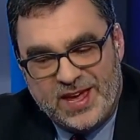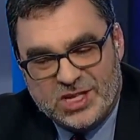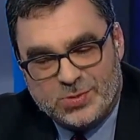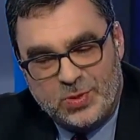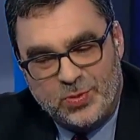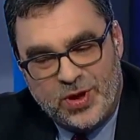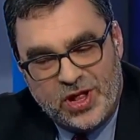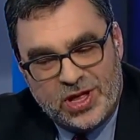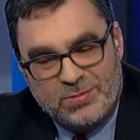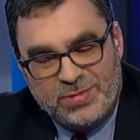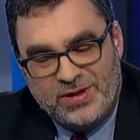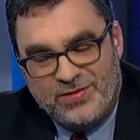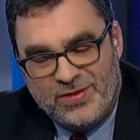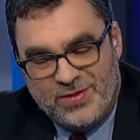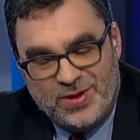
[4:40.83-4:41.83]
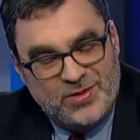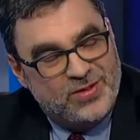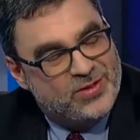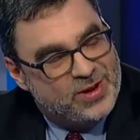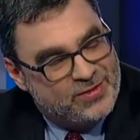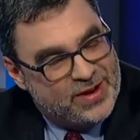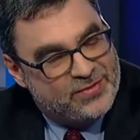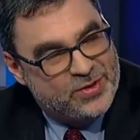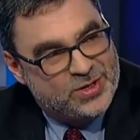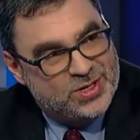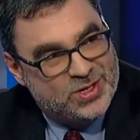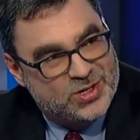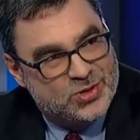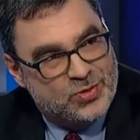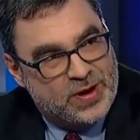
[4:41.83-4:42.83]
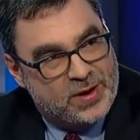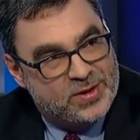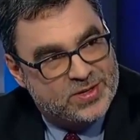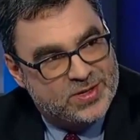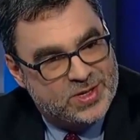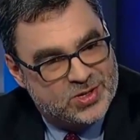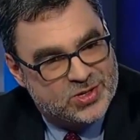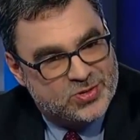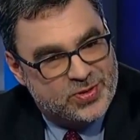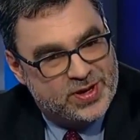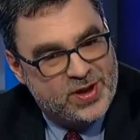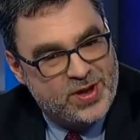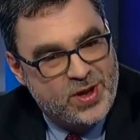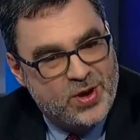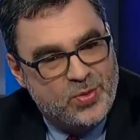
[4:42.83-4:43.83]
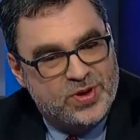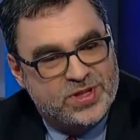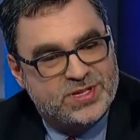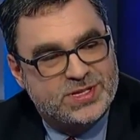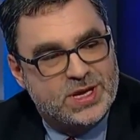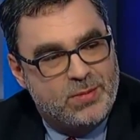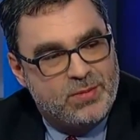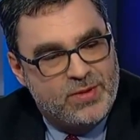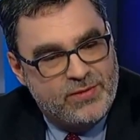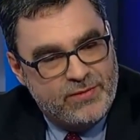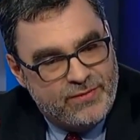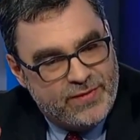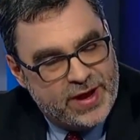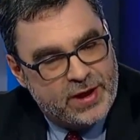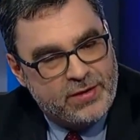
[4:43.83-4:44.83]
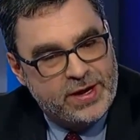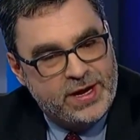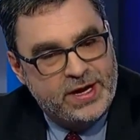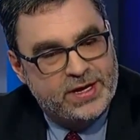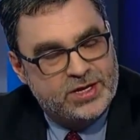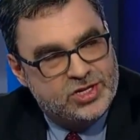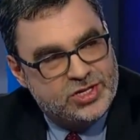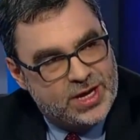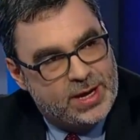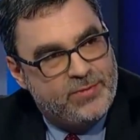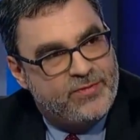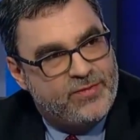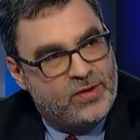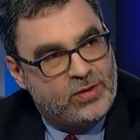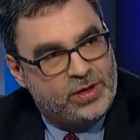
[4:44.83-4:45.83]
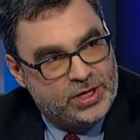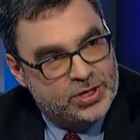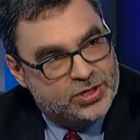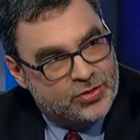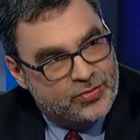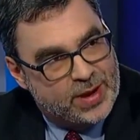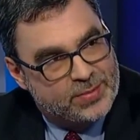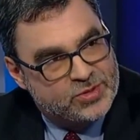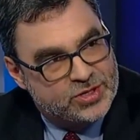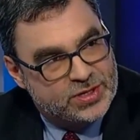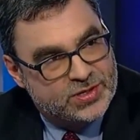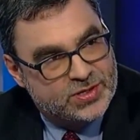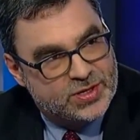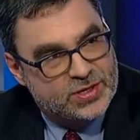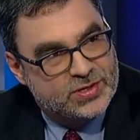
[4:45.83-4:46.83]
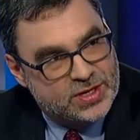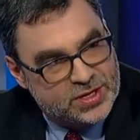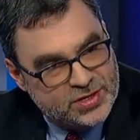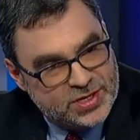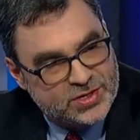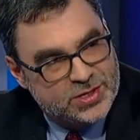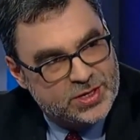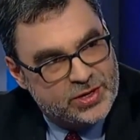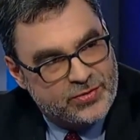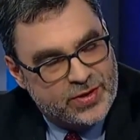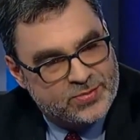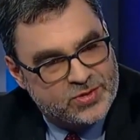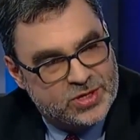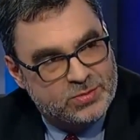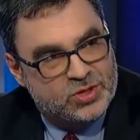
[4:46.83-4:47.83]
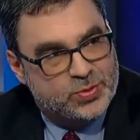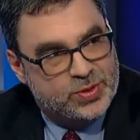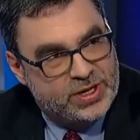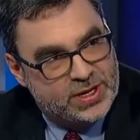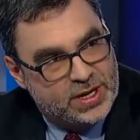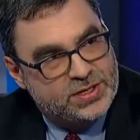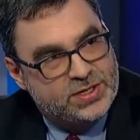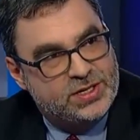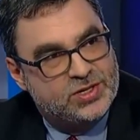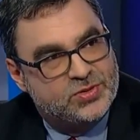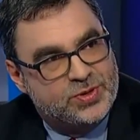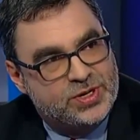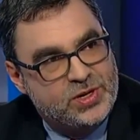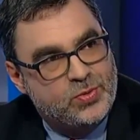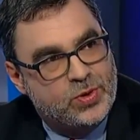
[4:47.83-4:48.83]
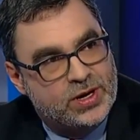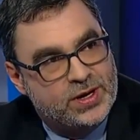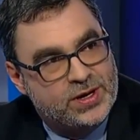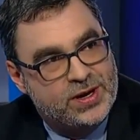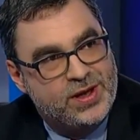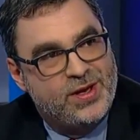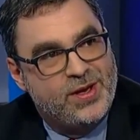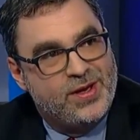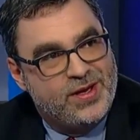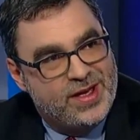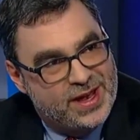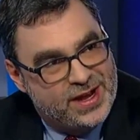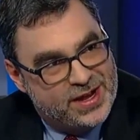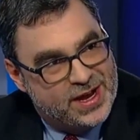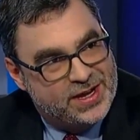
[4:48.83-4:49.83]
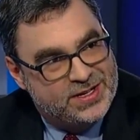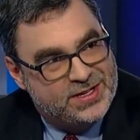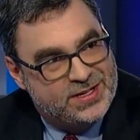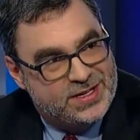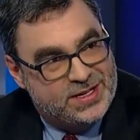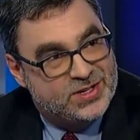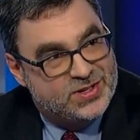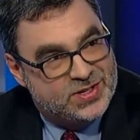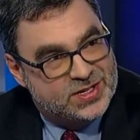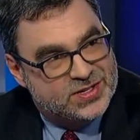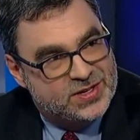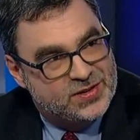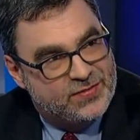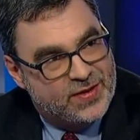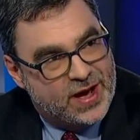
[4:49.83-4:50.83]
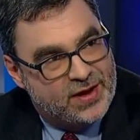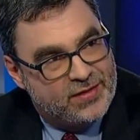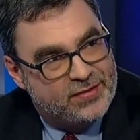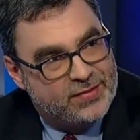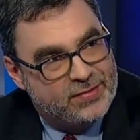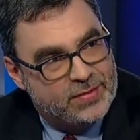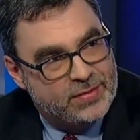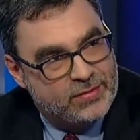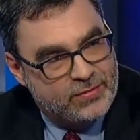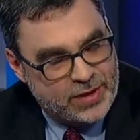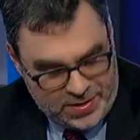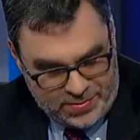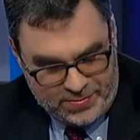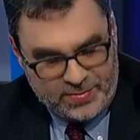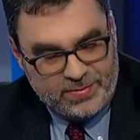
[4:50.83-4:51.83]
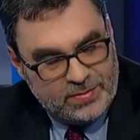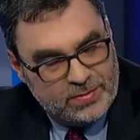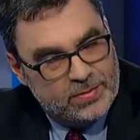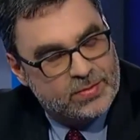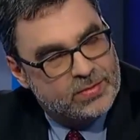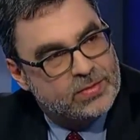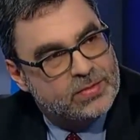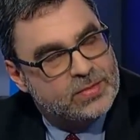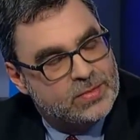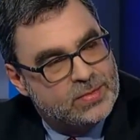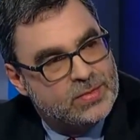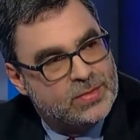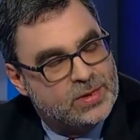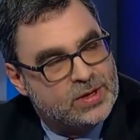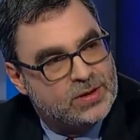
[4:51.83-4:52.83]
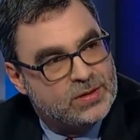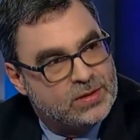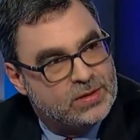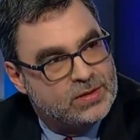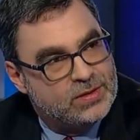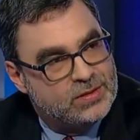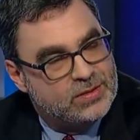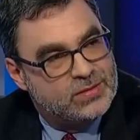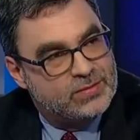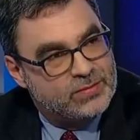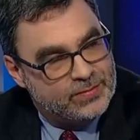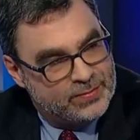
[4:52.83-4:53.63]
has been welcoming refugees throughout its history, with some very shameful interruptions, such as the interruption between 1921 and 1965. I got it. You said that. So, but you're not answering the question,